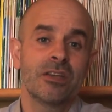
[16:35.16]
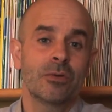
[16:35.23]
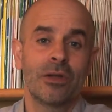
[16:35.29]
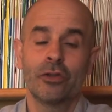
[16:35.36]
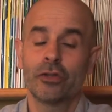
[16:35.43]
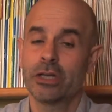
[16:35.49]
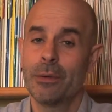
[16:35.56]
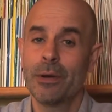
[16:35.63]

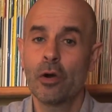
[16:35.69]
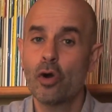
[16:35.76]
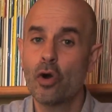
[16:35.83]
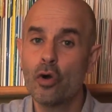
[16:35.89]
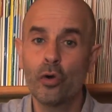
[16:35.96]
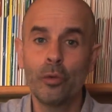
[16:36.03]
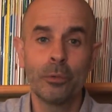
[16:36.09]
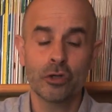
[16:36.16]
something I
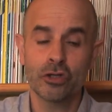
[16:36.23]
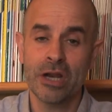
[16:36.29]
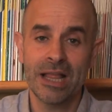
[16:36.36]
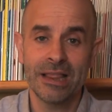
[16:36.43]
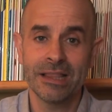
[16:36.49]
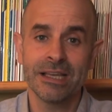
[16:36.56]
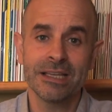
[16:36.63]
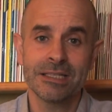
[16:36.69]
often do
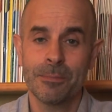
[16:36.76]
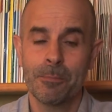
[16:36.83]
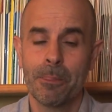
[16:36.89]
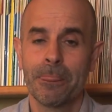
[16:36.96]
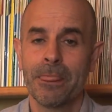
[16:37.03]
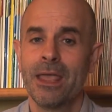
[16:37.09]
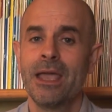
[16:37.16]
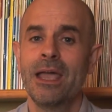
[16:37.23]
is ask the
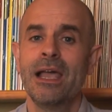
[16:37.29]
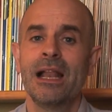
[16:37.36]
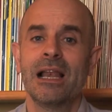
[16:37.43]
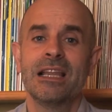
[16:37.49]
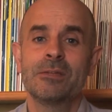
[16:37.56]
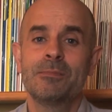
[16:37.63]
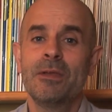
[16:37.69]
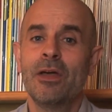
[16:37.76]
first
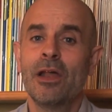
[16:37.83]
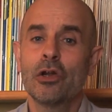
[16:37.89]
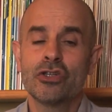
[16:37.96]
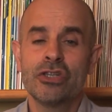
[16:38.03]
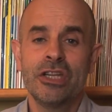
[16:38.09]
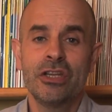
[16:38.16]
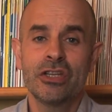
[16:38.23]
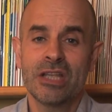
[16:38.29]
students to
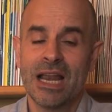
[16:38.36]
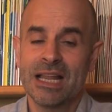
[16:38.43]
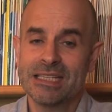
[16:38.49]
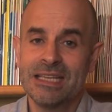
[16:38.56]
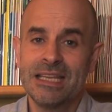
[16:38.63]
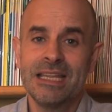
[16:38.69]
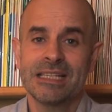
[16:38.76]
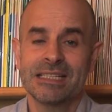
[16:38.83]
try and remember
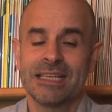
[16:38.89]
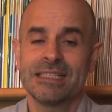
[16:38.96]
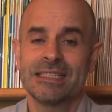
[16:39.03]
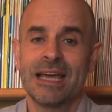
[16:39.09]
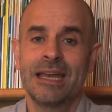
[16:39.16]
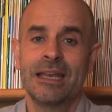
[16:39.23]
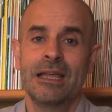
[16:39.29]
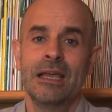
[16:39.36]
5-
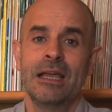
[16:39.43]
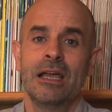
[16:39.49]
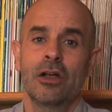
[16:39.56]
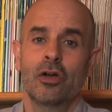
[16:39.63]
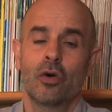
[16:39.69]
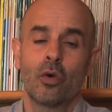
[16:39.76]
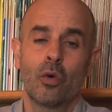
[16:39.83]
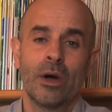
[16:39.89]
and
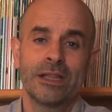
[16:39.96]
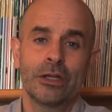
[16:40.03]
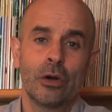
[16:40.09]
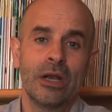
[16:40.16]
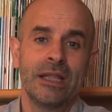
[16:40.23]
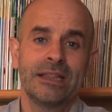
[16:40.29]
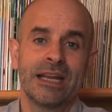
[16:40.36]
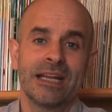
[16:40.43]
6-letter
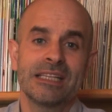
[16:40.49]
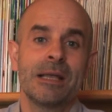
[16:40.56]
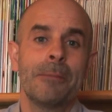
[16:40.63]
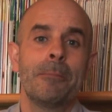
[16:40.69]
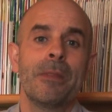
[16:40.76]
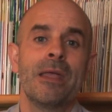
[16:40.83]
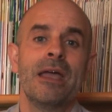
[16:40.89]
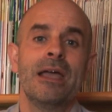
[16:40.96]
words.
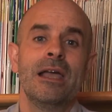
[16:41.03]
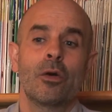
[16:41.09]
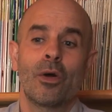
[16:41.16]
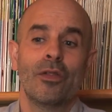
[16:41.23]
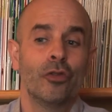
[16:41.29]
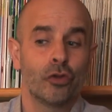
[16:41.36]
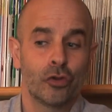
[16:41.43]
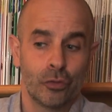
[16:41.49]

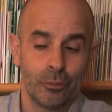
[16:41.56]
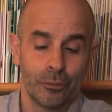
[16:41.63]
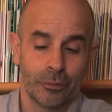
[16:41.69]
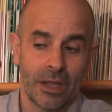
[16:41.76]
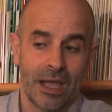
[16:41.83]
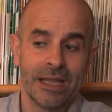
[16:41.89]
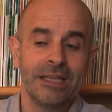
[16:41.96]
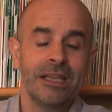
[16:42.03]
However,
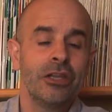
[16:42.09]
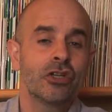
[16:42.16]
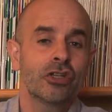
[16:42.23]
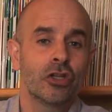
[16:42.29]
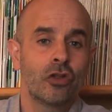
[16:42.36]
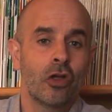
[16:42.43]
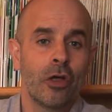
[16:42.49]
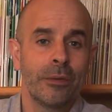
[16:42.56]
this
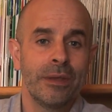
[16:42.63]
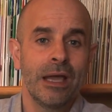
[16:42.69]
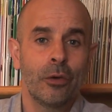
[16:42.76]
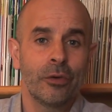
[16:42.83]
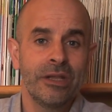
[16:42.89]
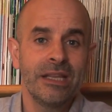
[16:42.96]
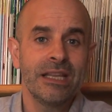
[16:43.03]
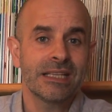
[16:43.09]
is only
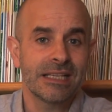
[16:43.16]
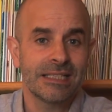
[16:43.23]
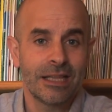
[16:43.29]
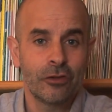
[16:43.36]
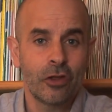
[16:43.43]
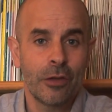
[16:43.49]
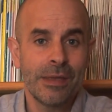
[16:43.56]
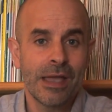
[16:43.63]
for the
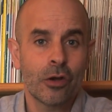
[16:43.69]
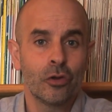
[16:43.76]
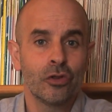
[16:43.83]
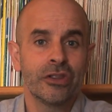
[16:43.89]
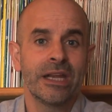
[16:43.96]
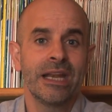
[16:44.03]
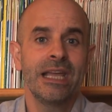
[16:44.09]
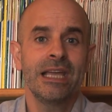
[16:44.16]
students who finish
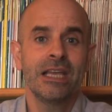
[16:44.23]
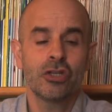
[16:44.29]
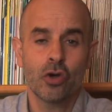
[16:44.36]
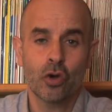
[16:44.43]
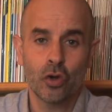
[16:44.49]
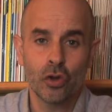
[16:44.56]
first.